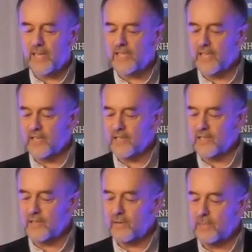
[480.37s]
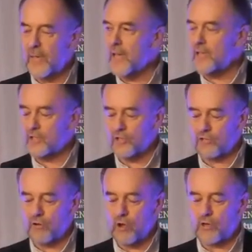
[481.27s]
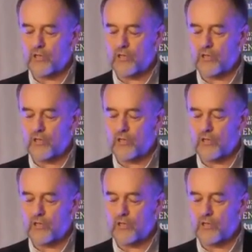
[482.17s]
sentient, who appeared to Trog